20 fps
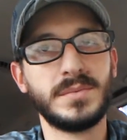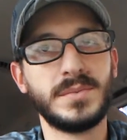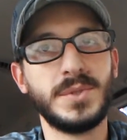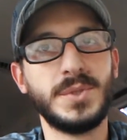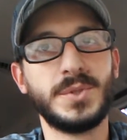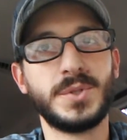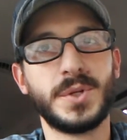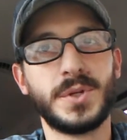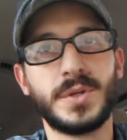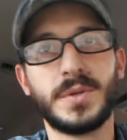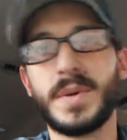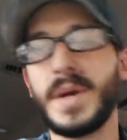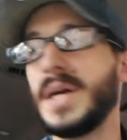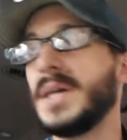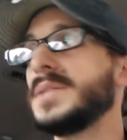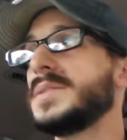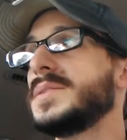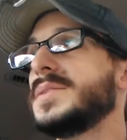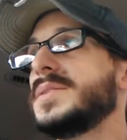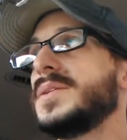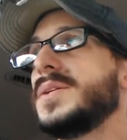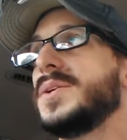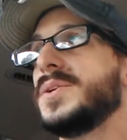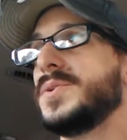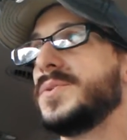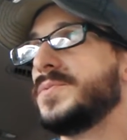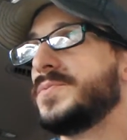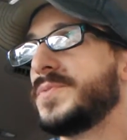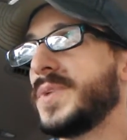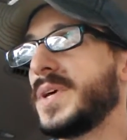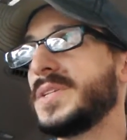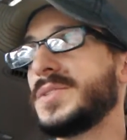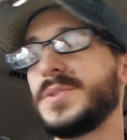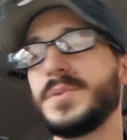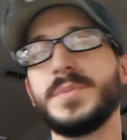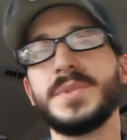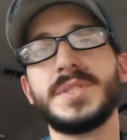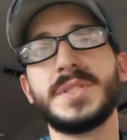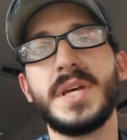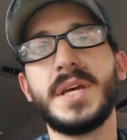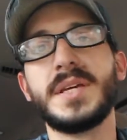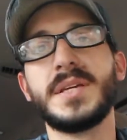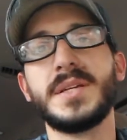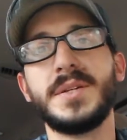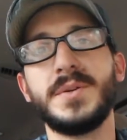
you turn around and you face your mistake